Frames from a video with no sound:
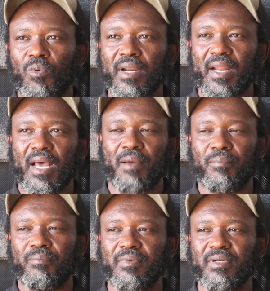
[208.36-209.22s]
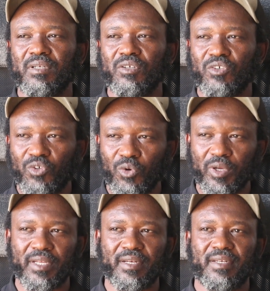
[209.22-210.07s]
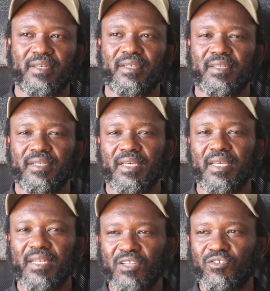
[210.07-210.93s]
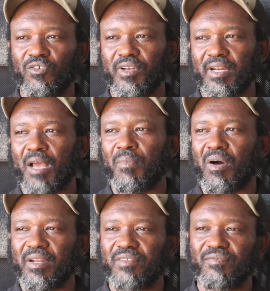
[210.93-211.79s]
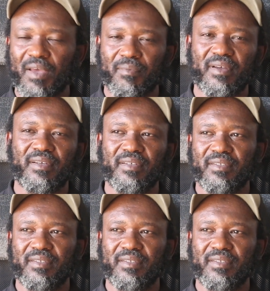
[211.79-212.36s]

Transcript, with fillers: what I am doing in this country about this fiber.